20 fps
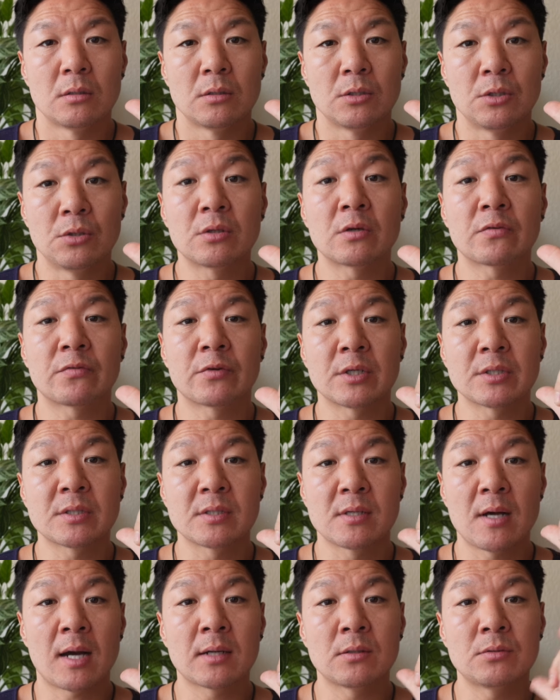
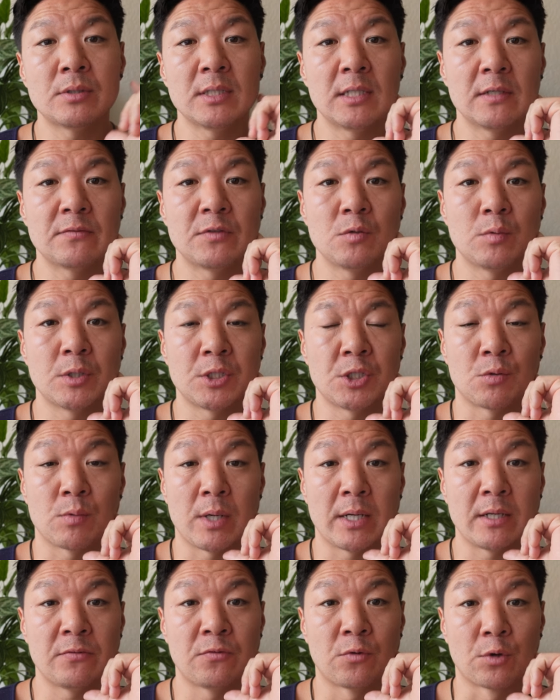universe, God only gives you what you're
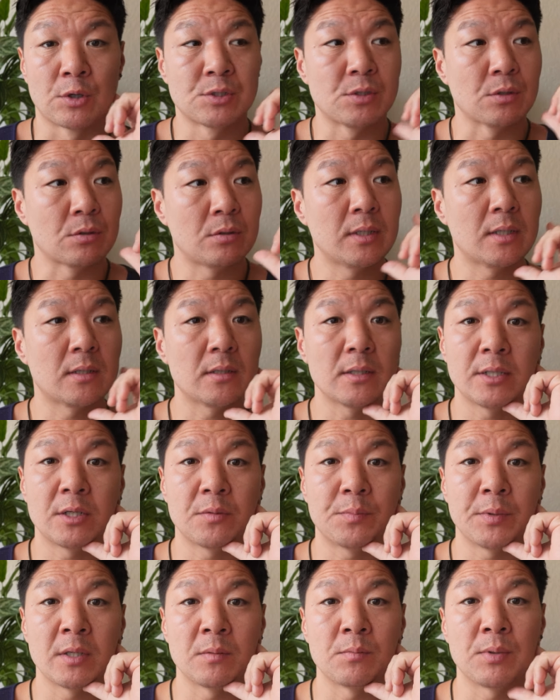ready for. So clearly
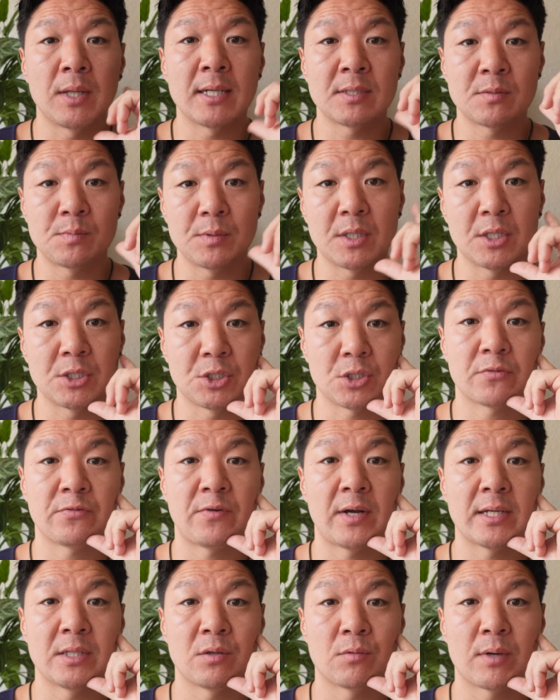you're being blessed because you're
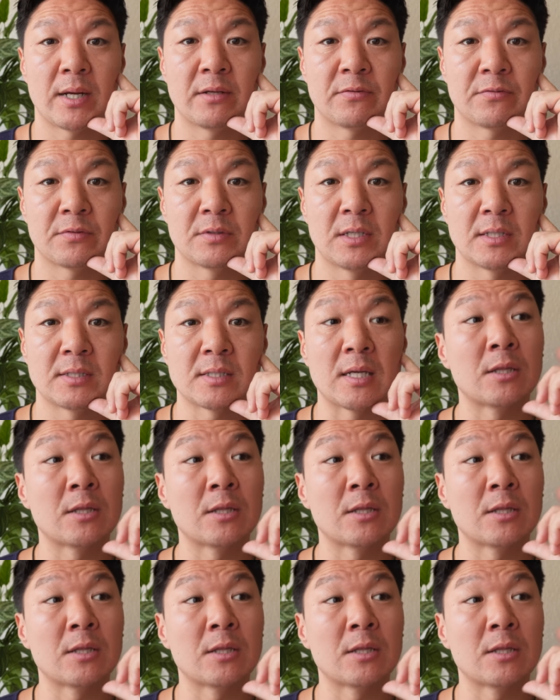finally ready for this.